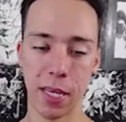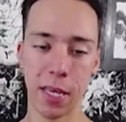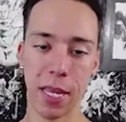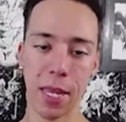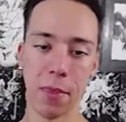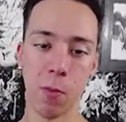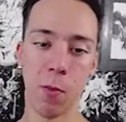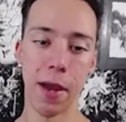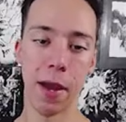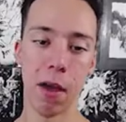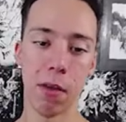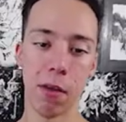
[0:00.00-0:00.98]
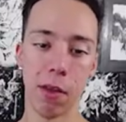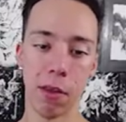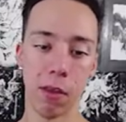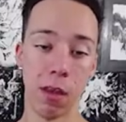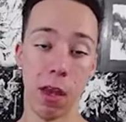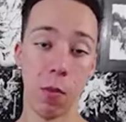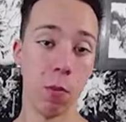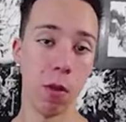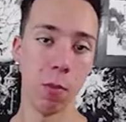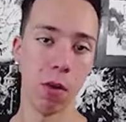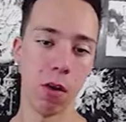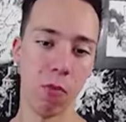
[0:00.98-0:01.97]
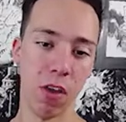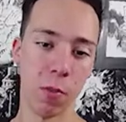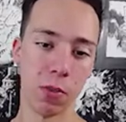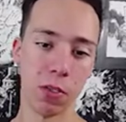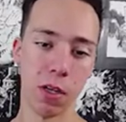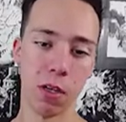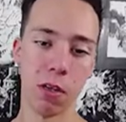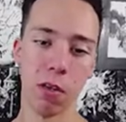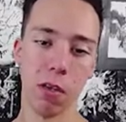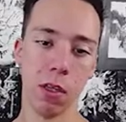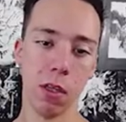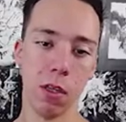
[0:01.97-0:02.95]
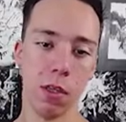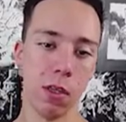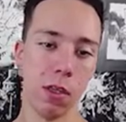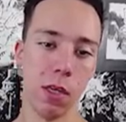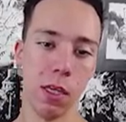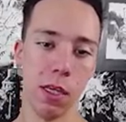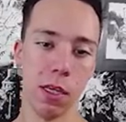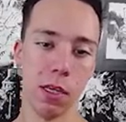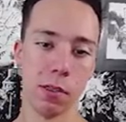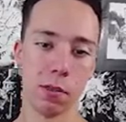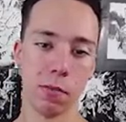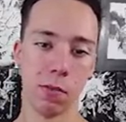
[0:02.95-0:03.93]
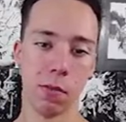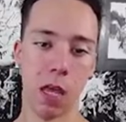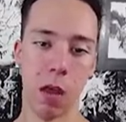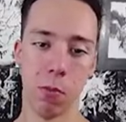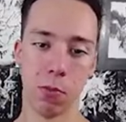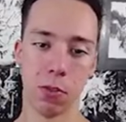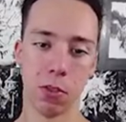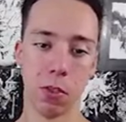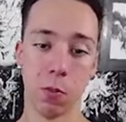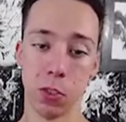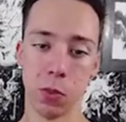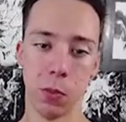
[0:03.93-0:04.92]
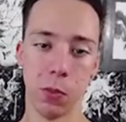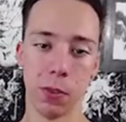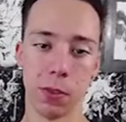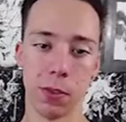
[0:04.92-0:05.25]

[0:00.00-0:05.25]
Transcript: ink and the whiteout, and I bought it off Amazon, and it helps so much more.